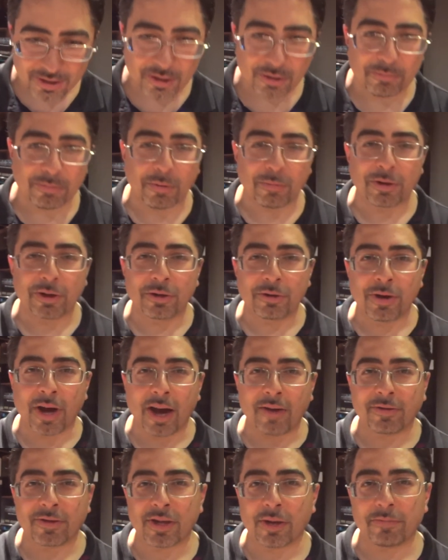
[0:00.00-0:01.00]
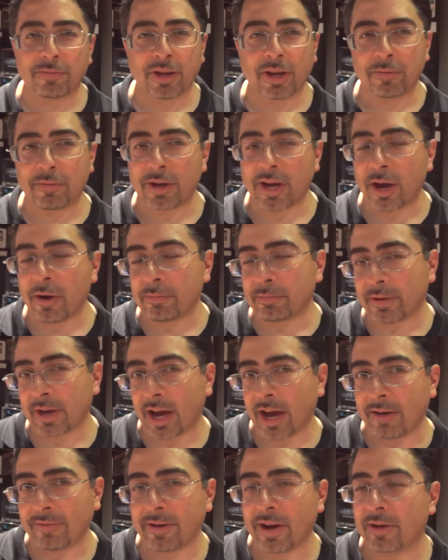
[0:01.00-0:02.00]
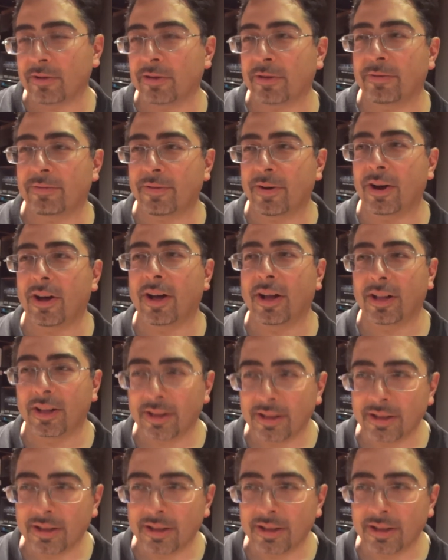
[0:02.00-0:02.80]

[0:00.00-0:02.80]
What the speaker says: But we do have something we hope to have out in the fall.